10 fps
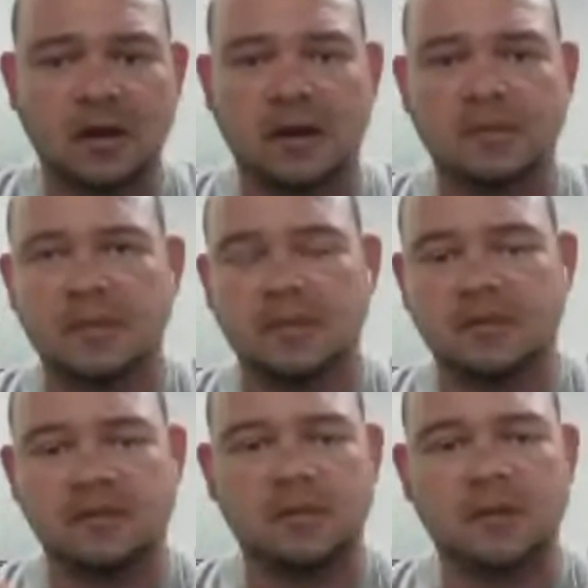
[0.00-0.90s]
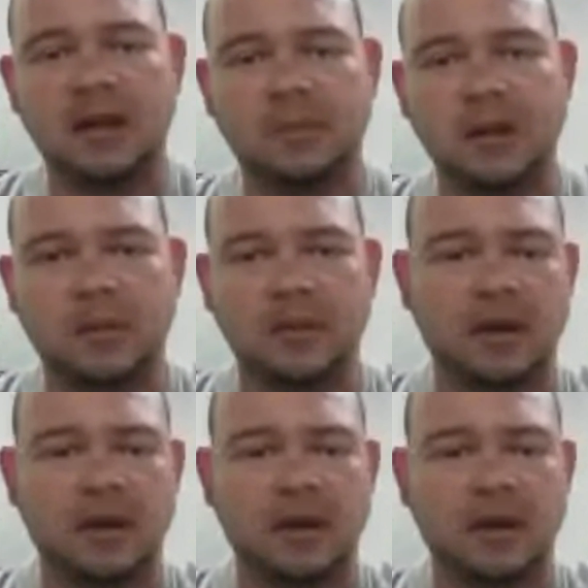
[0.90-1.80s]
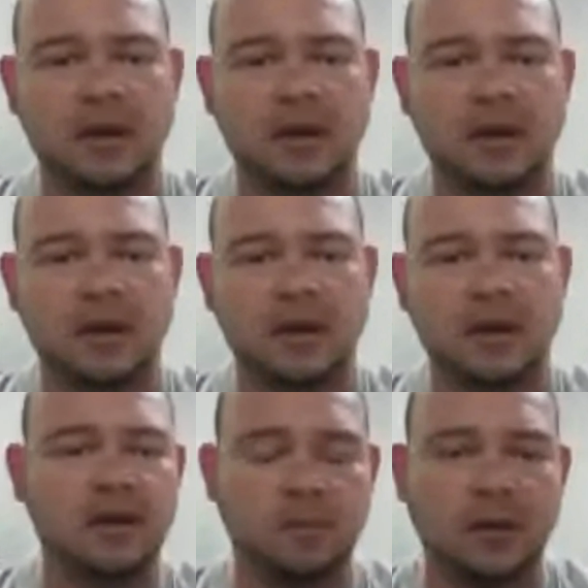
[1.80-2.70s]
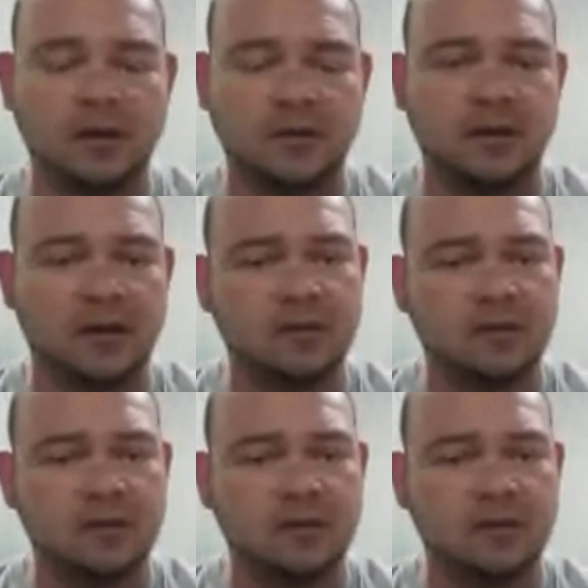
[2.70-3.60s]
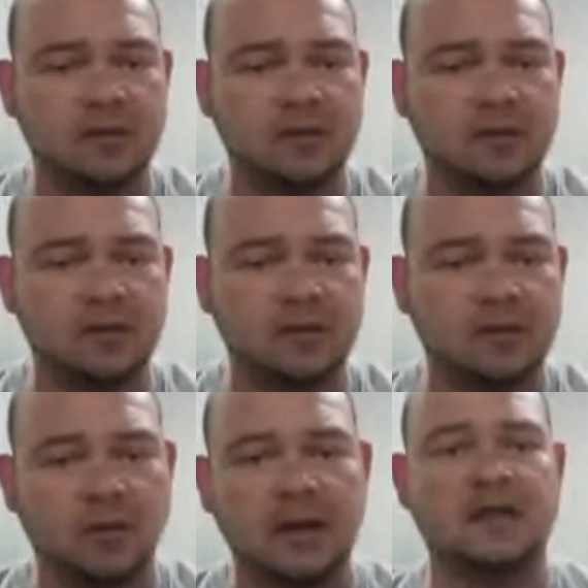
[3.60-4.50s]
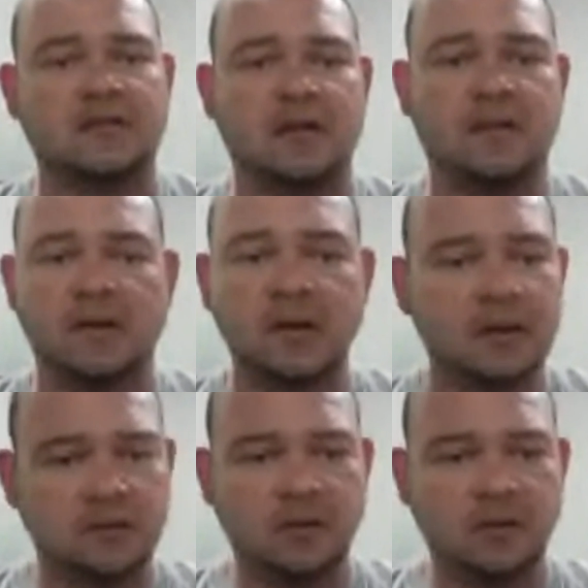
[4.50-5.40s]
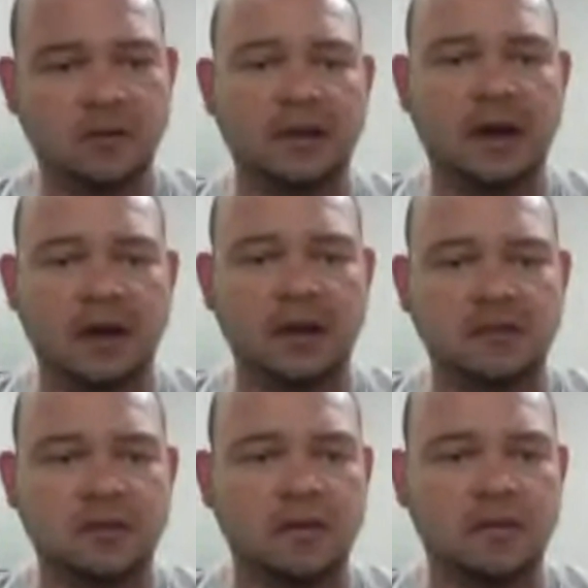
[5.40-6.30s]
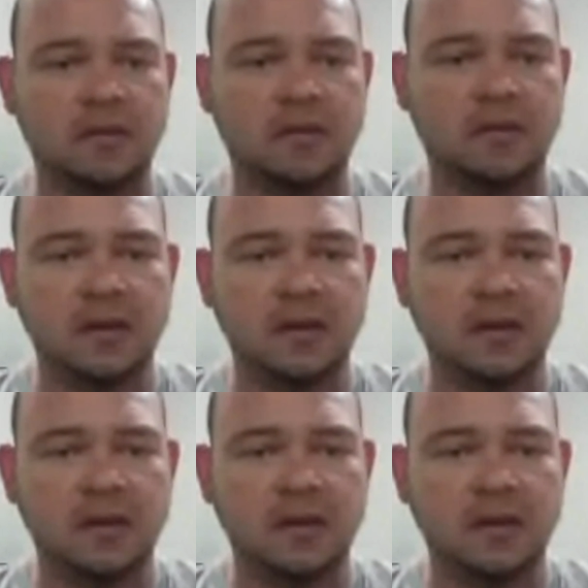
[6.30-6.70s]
There's many people out there that high-end servo. Don't buy the high-end servo.